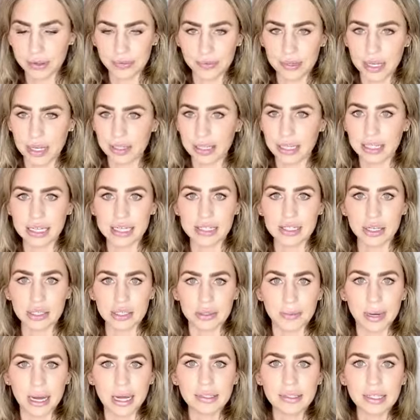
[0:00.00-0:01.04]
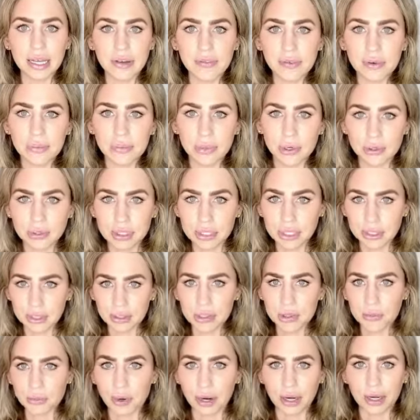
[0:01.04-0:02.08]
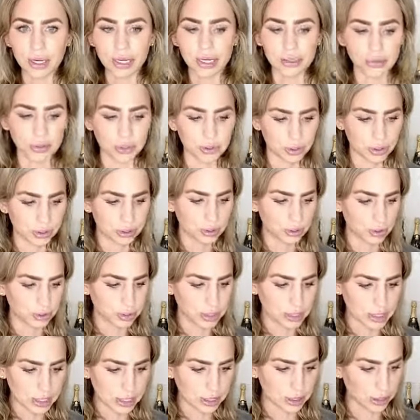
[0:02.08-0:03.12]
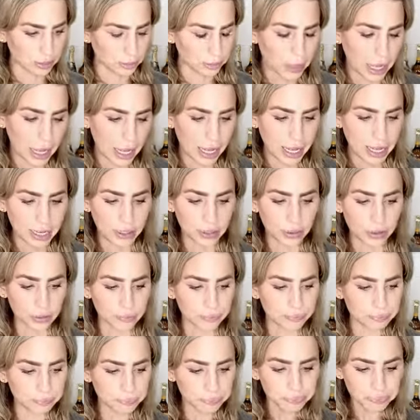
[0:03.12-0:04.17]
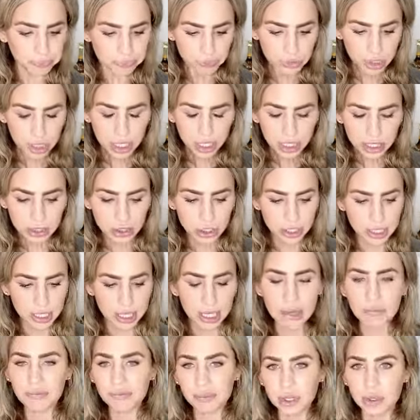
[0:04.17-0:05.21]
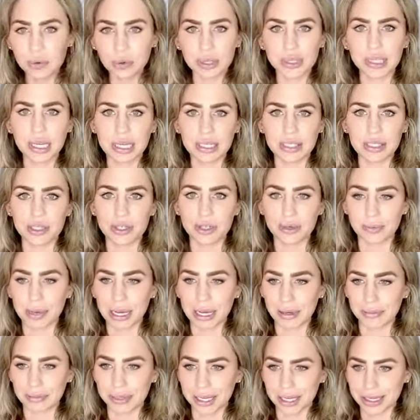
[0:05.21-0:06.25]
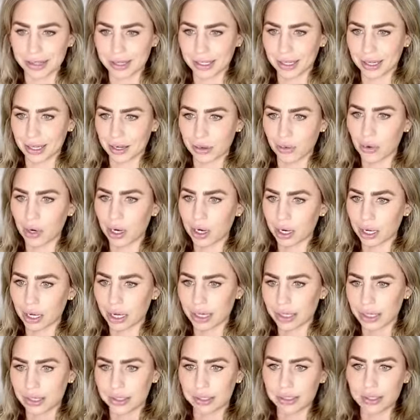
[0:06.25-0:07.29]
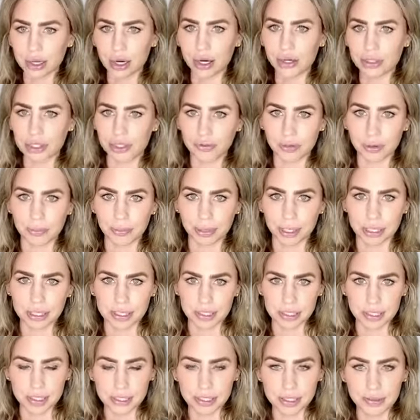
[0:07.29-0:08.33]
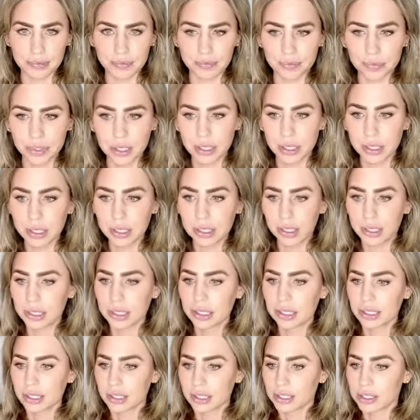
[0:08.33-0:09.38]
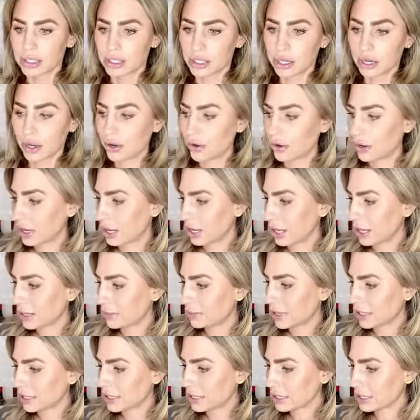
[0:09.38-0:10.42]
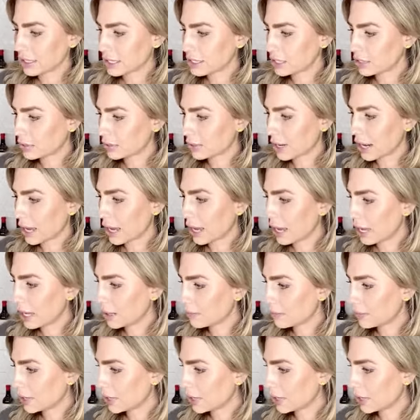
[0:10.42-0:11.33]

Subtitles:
I think that's awesome. I love a multi-use product where you can throw these in your bag or just keep fewer things in your makeup kit that can work in all different places. So I think that's a wrap.